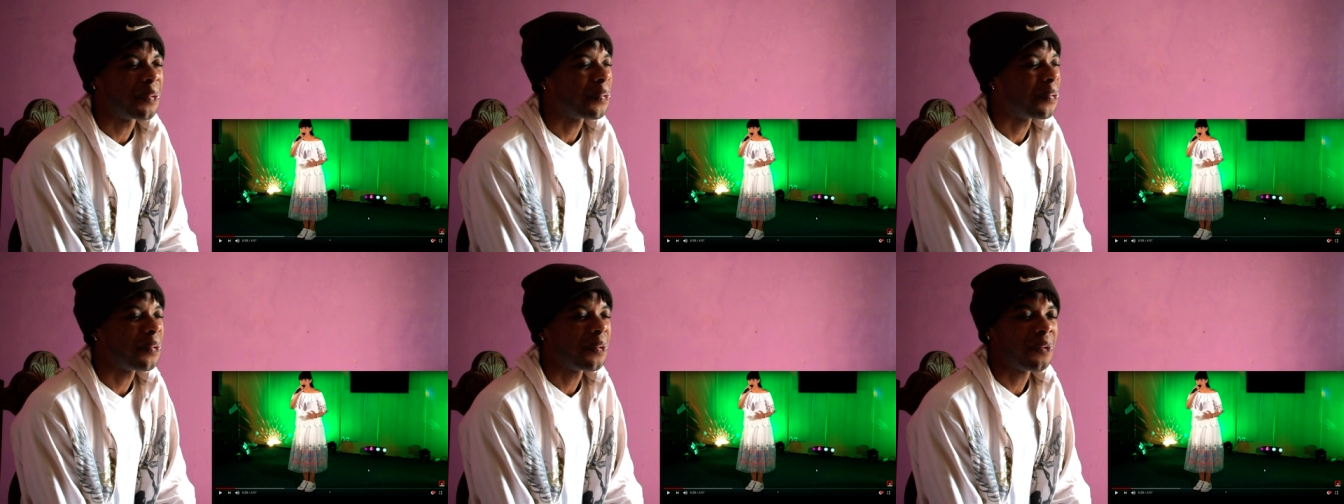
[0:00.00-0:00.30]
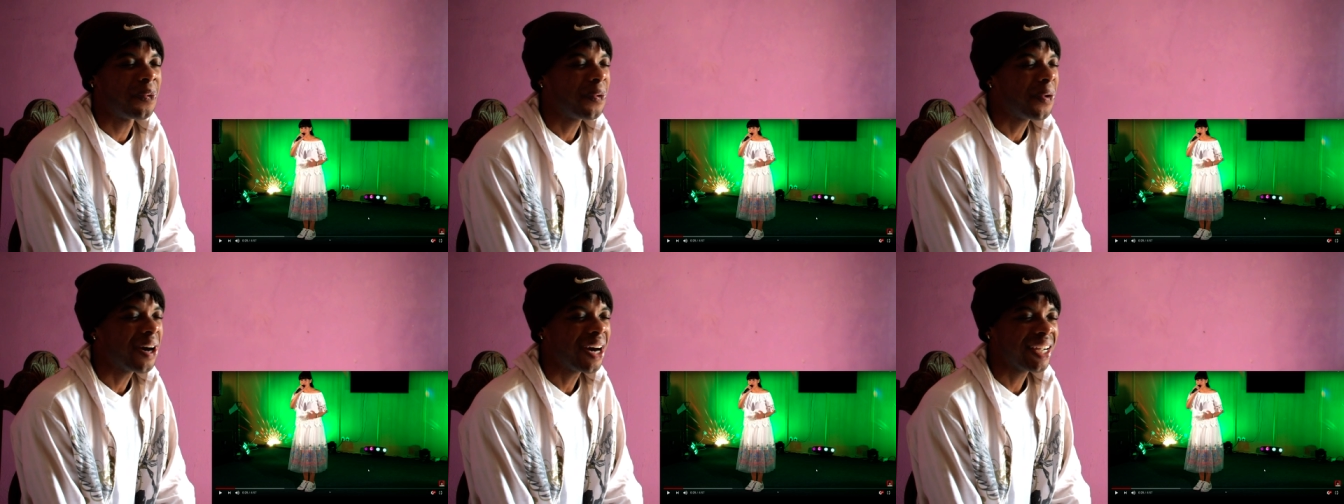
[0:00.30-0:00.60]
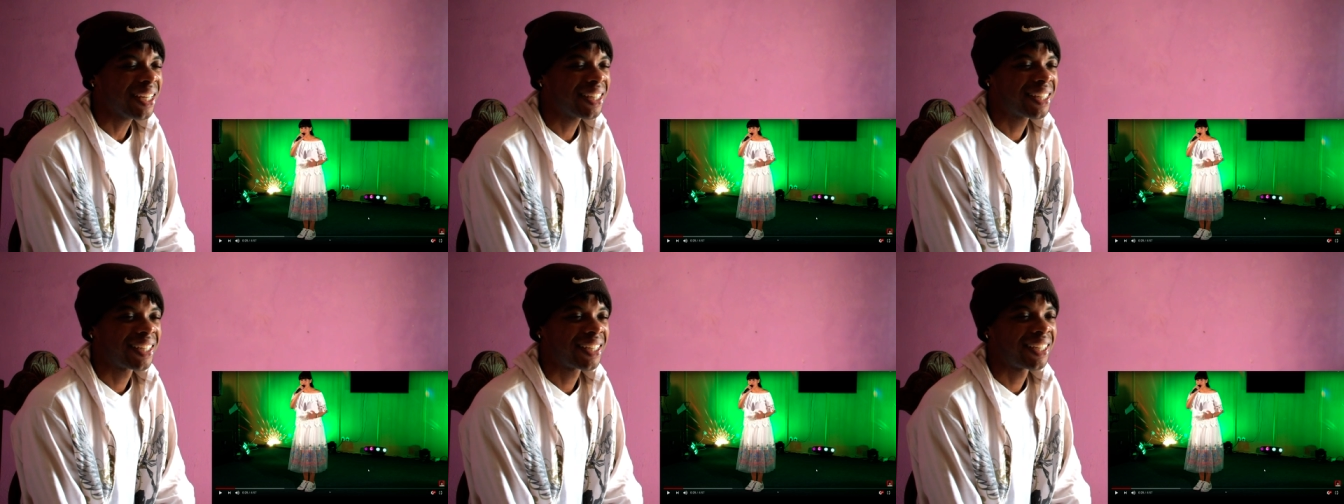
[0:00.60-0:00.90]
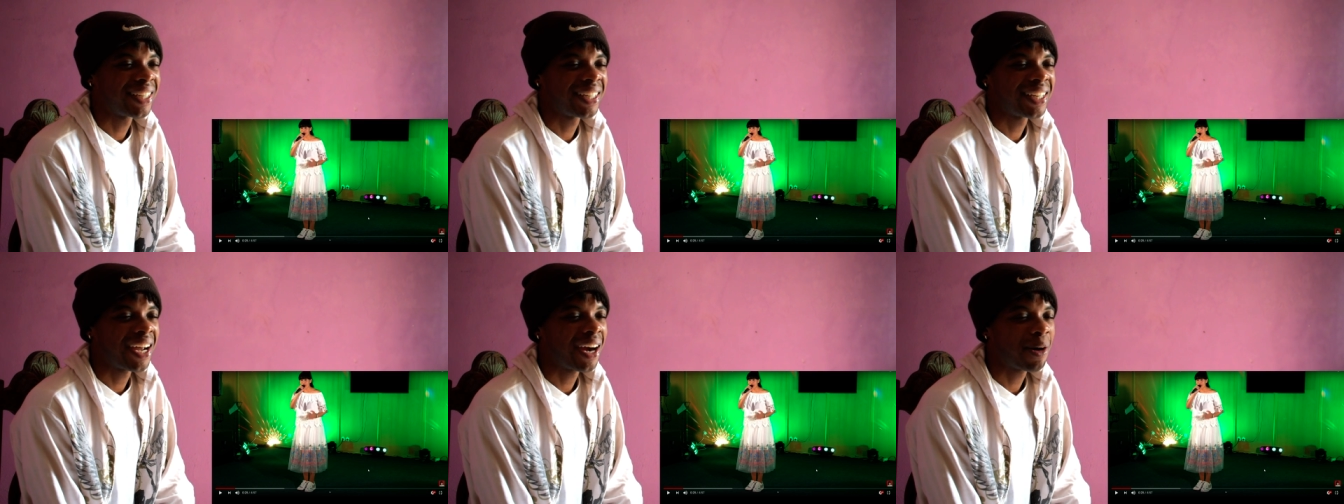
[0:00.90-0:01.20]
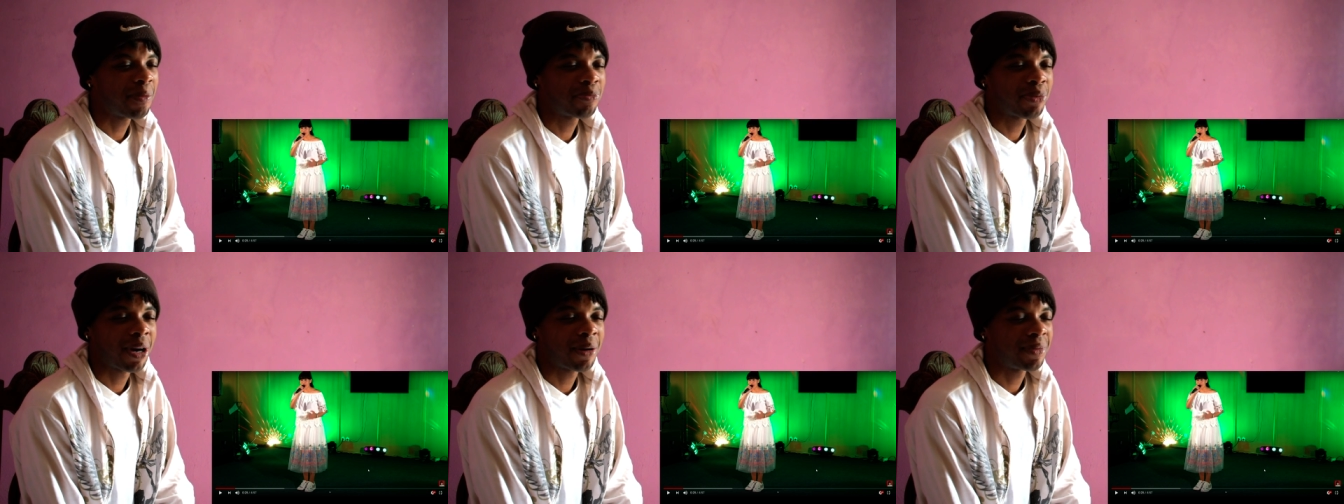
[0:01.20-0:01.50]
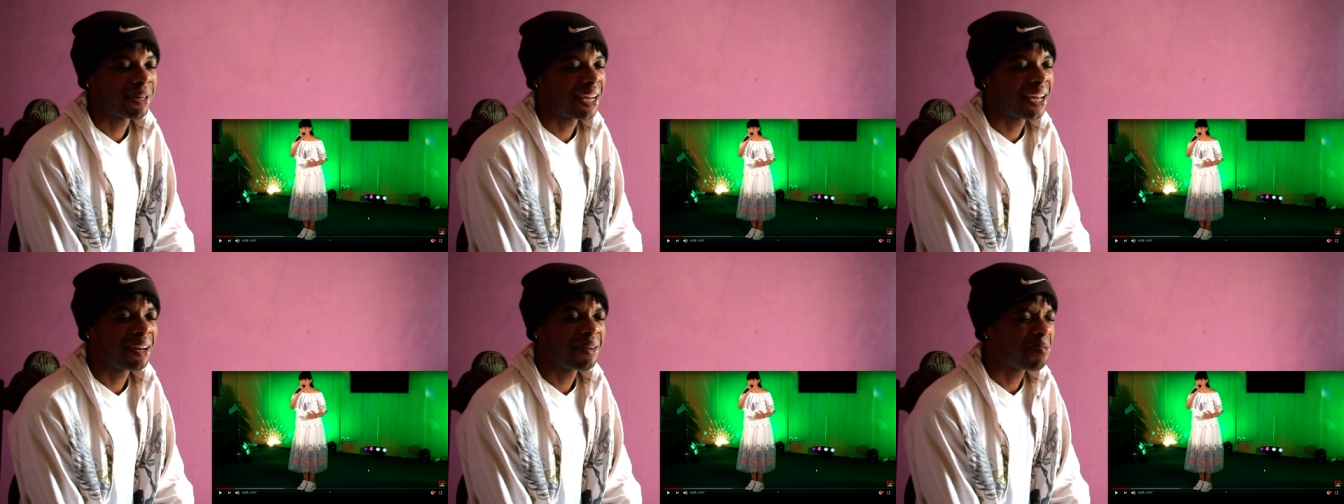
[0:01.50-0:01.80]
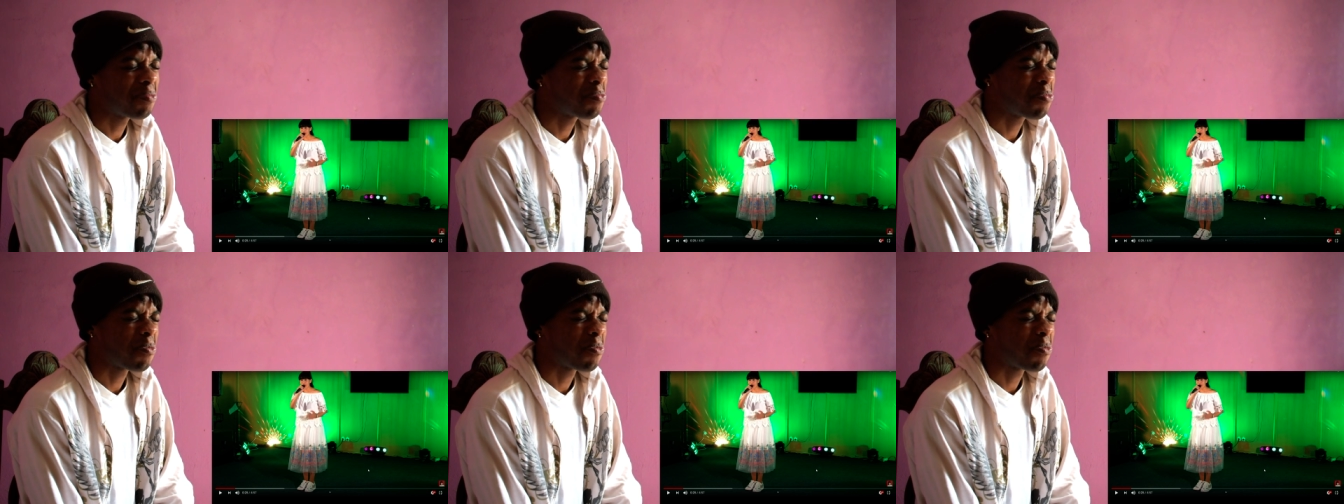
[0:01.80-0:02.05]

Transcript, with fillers: what? Y'all probably like,